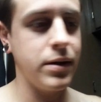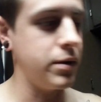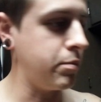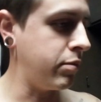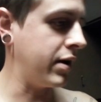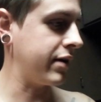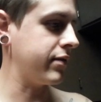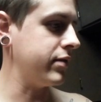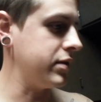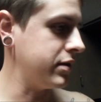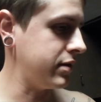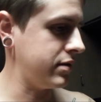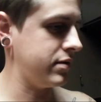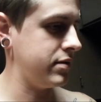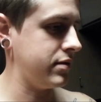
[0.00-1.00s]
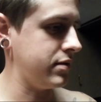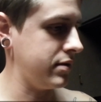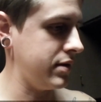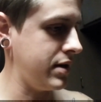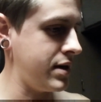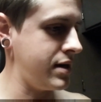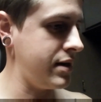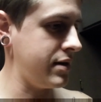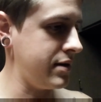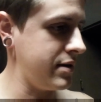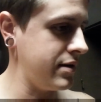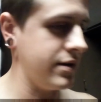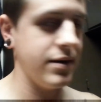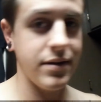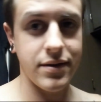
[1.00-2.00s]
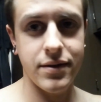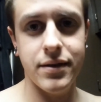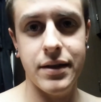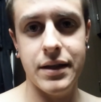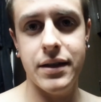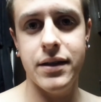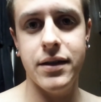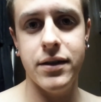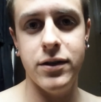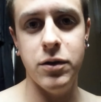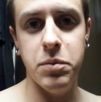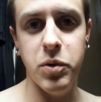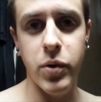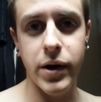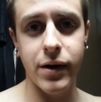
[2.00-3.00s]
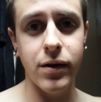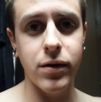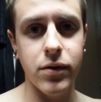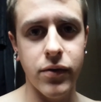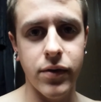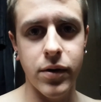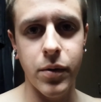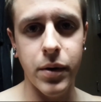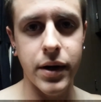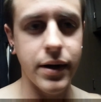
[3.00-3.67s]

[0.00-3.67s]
good breakfast, and uh, you'll be regular for a